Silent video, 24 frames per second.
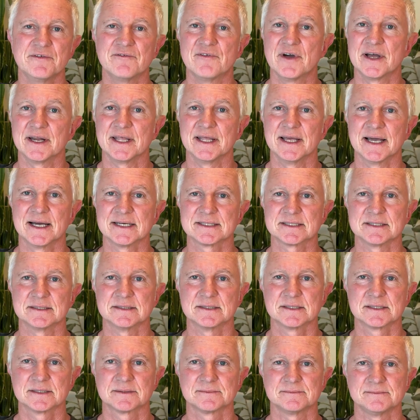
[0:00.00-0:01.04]
fatty
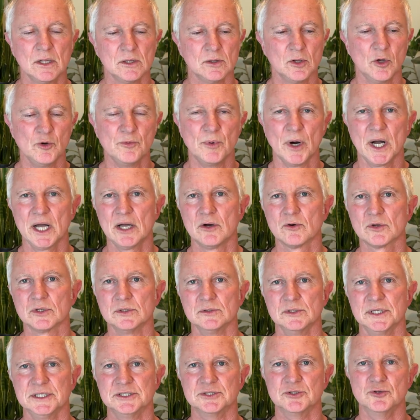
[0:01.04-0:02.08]
acids. Low bile can
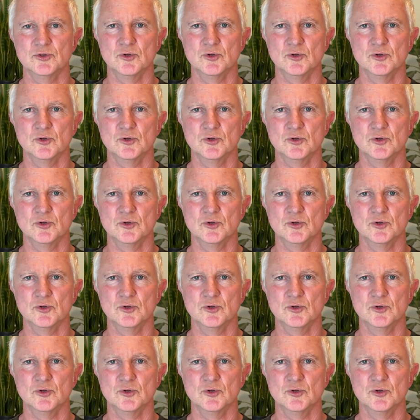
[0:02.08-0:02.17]
lead to